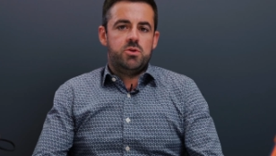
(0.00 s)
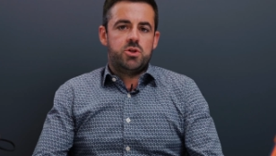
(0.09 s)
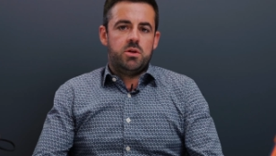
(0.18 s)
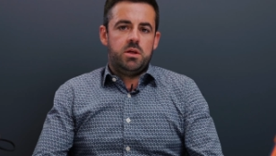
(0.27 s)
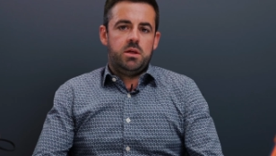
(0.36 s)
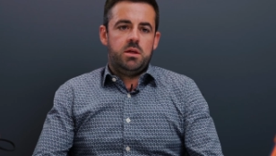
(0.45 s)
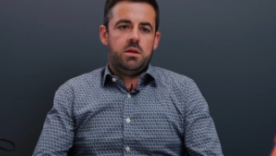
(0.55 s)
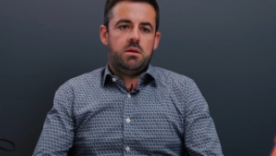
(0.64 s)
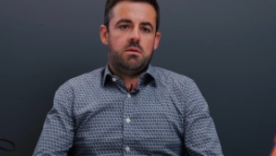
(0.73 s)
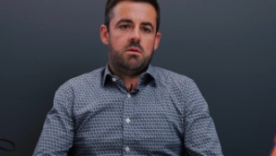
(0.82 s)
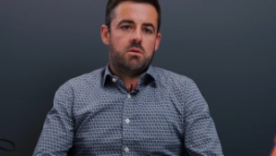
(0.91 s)

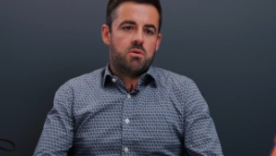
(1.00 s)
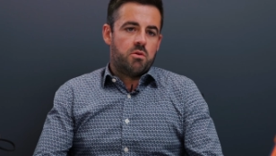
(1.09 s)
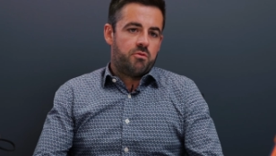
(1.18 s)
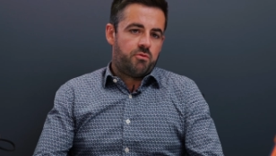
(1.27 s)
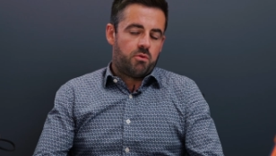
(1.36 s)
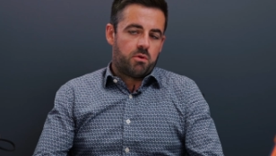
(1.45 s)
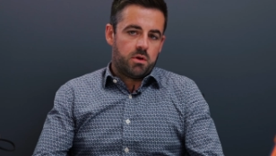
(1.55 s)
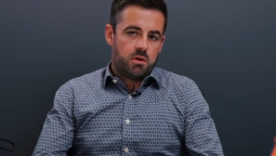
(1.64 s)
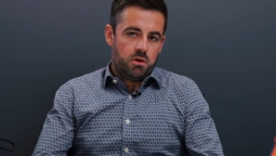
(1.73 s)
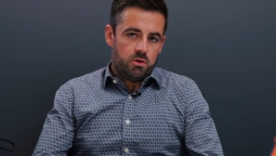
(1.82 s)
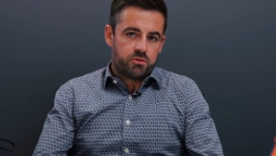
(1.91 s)
usually go
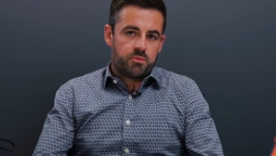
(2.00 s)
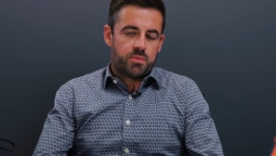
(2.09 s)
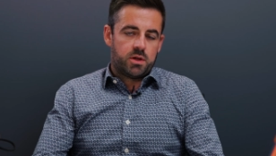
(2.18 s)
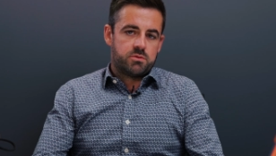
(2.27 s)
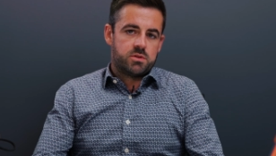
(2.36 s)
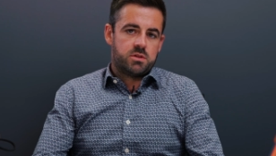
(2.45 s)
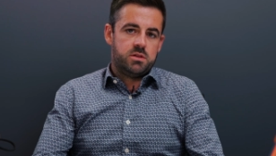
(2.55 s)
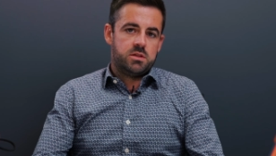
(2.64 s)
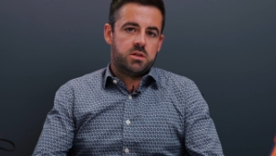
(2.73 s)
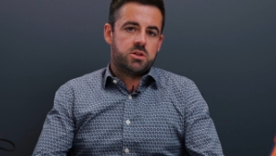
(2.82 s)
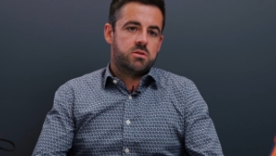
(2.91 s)
for low temperature
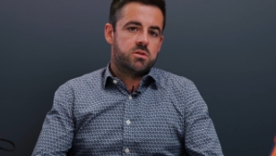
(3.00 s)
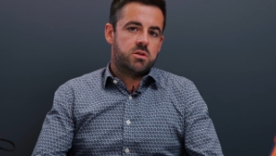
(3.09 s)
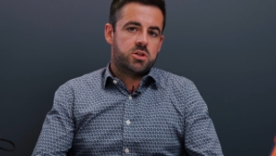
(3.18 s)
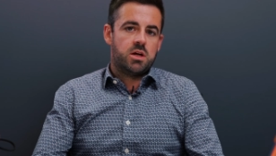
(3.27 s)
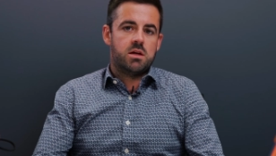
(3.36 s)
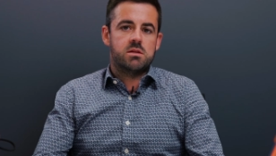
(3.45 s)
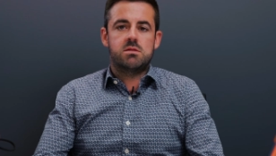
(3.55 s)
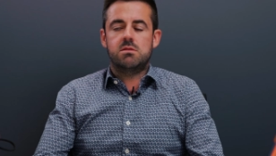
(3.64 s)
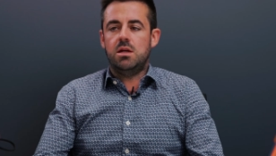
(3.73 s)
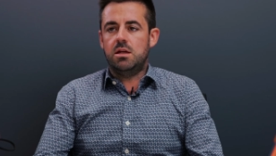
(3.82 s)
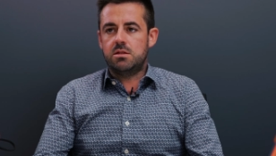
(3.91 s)
sterilization, such
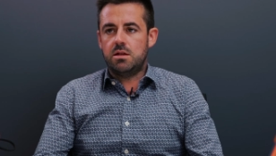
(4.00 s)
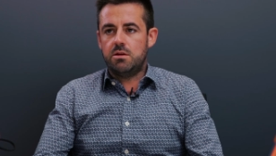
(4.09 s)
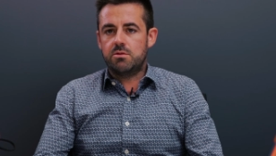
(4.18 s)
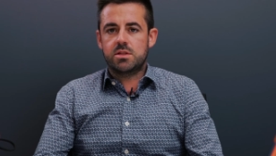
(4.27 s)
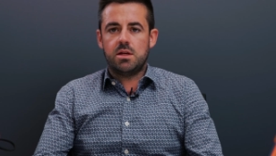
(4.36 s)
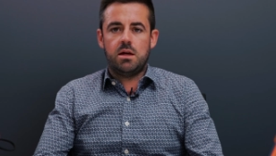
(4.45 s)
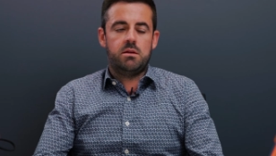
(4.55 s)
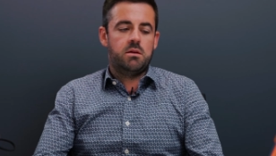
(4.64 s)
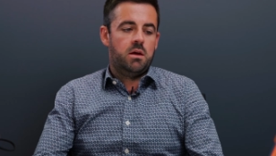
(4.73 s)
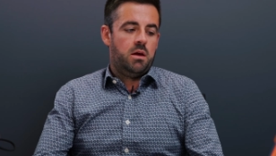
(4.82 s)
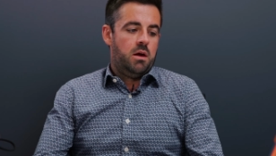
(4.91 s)
as ethylene
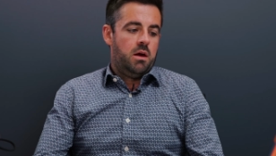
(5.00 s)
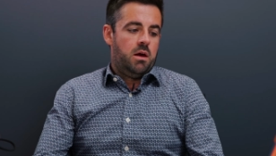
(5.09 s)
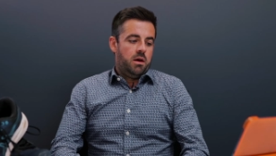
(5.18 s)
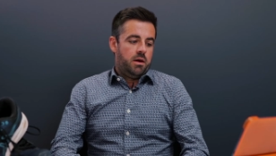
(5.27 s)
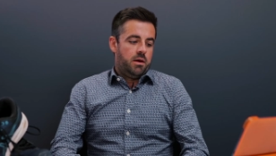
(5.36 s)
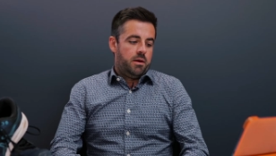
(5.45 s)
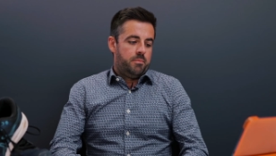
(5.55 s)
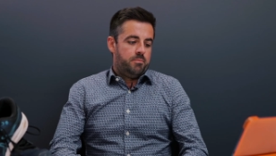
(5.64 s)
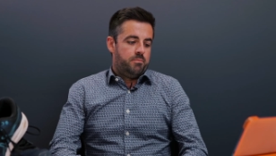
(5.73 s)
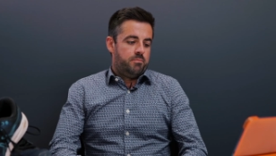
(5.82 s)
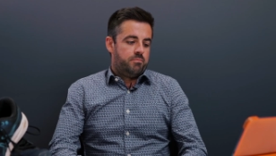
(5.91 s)
oxide,
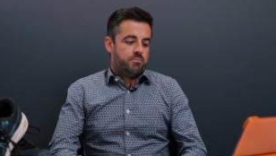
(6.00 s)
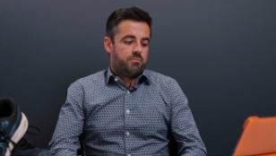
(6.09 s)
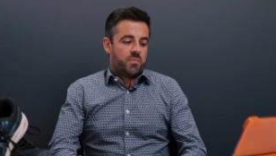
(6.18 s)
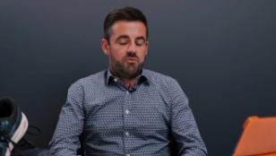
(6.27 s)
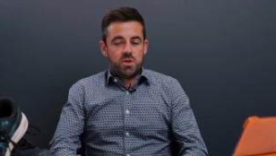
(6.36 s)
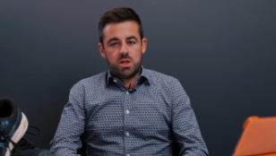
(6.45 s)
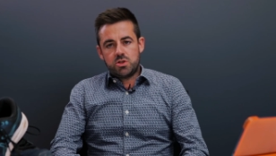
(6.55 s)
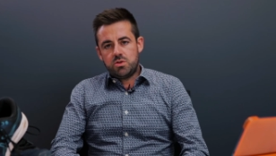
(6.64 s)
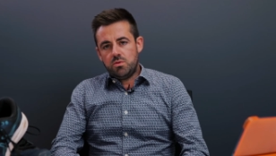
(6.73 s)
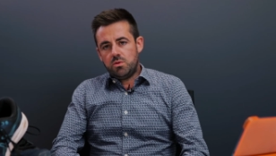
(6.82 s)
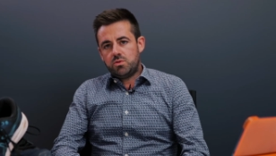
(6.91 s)

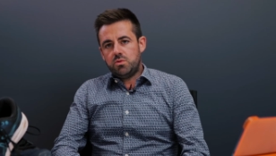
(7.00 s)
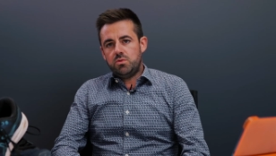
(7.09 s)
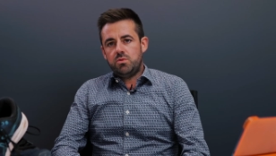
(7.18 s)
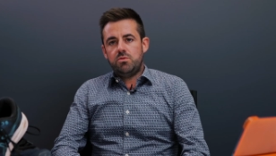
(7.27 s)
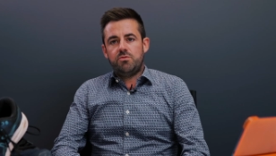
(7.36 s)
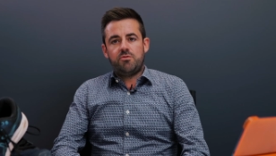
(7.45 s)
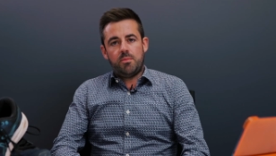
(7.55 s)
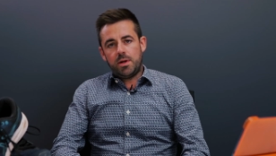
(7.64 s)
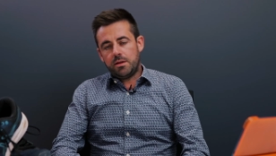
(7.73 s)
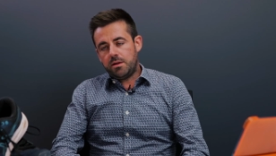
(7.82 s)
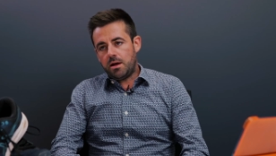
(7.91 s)
VH2O2,
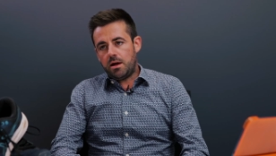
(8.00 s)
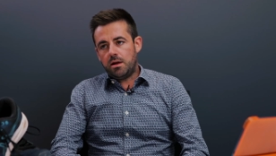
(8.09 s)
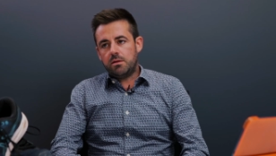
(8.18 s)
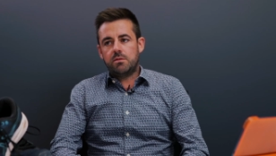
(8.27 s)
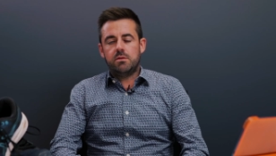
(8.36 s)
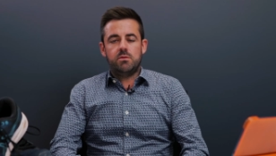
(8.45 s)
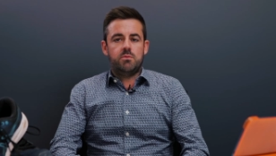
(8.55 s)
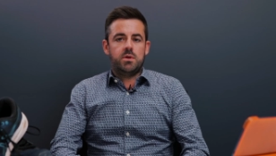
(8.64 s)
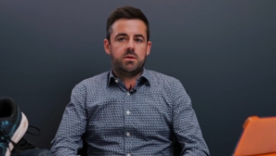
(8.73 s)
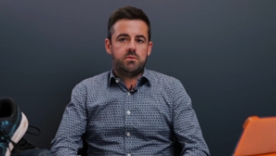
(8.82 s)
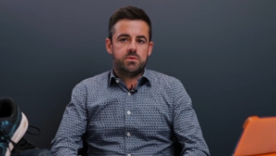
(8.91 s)
formaldehyde
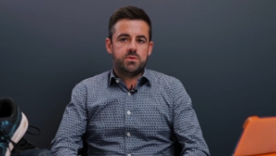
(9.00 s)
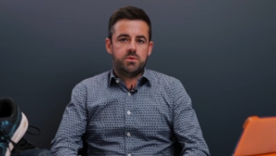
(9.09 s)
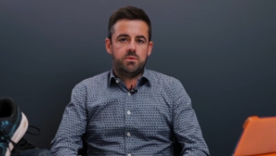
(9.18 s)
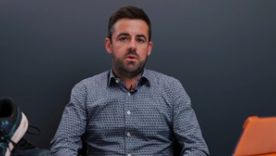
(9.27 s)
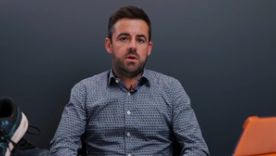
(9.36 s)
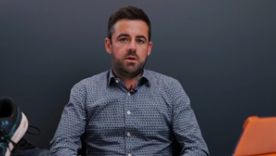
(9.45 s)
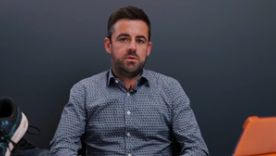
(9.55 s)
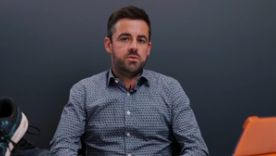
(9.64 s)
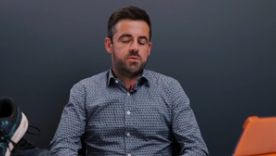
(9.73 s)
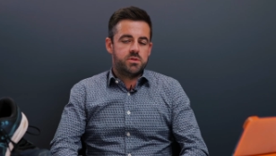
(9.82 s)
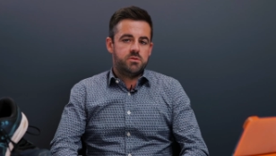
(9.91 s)
were also
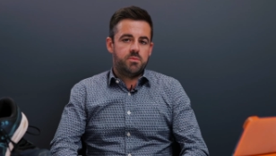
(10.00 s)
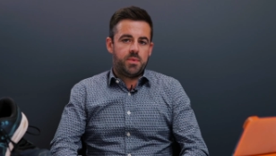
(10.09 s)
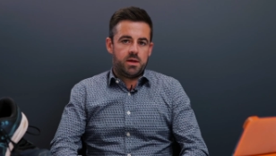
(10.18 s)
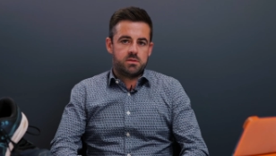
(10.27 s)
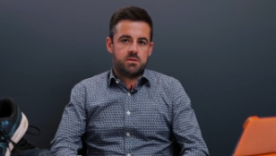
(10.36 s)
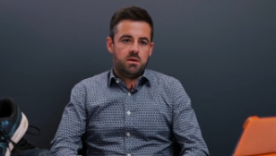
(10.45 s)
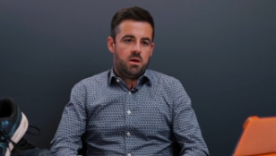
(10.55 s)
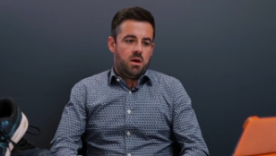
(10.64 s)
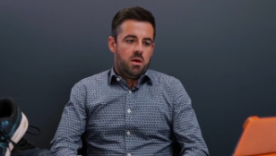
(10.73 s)
used in the past,